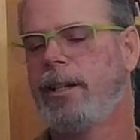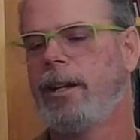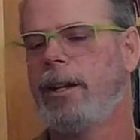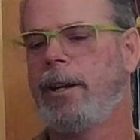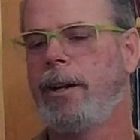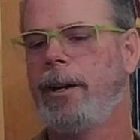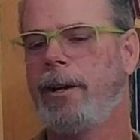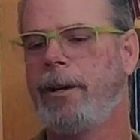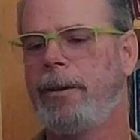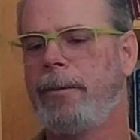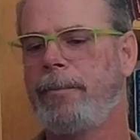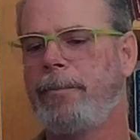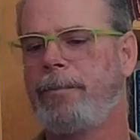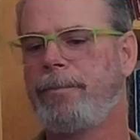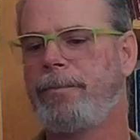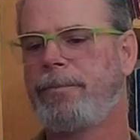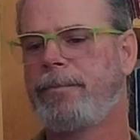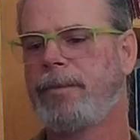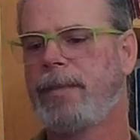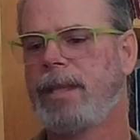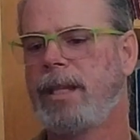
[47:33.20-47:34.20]

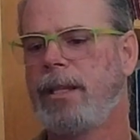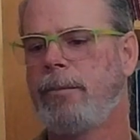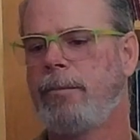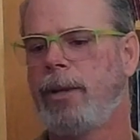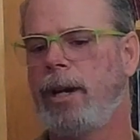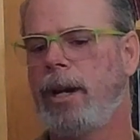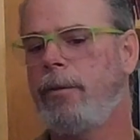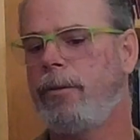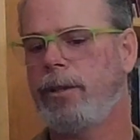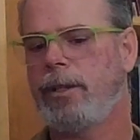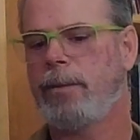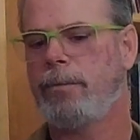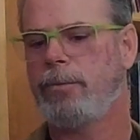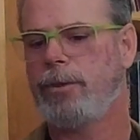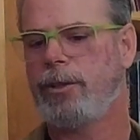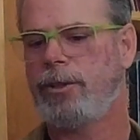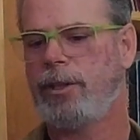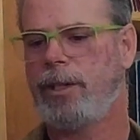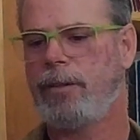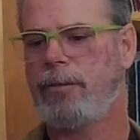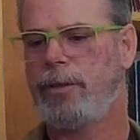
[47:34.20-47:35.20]
But I really
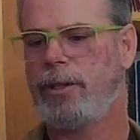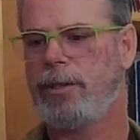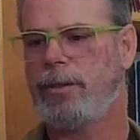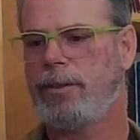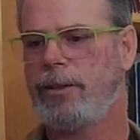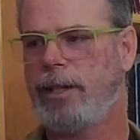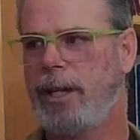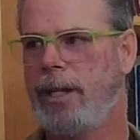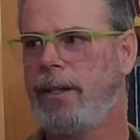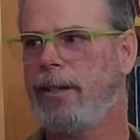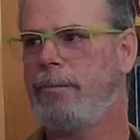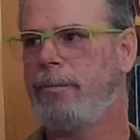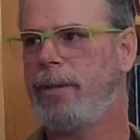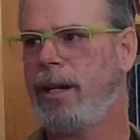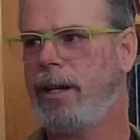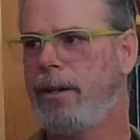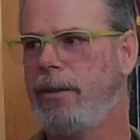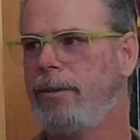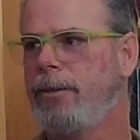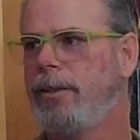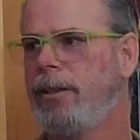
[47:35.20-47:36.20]
appreciate what you're saying
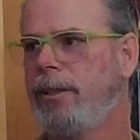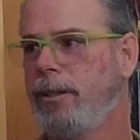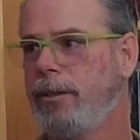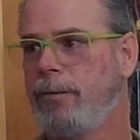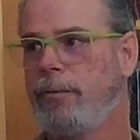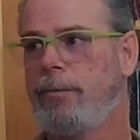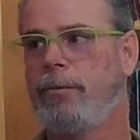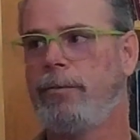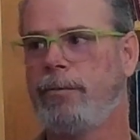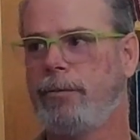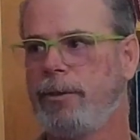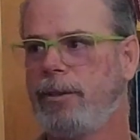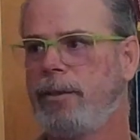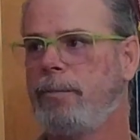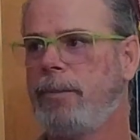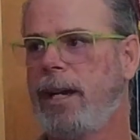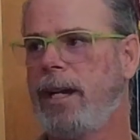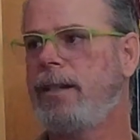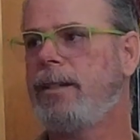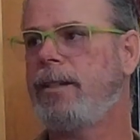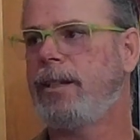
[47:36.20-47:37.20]
about, you know,
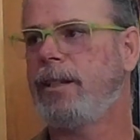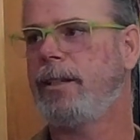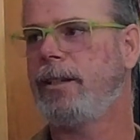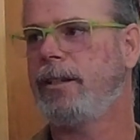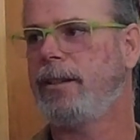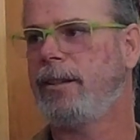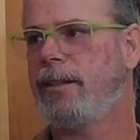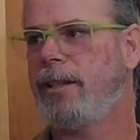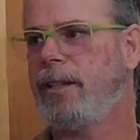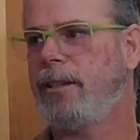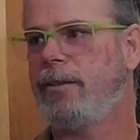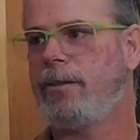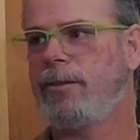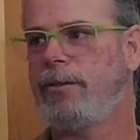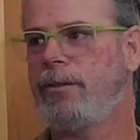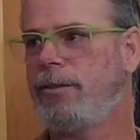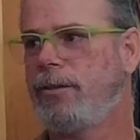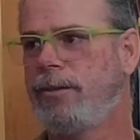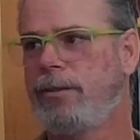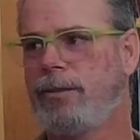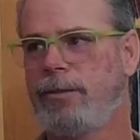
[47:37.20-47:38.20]
respecting that
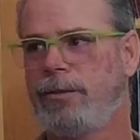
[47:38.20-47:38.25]
there's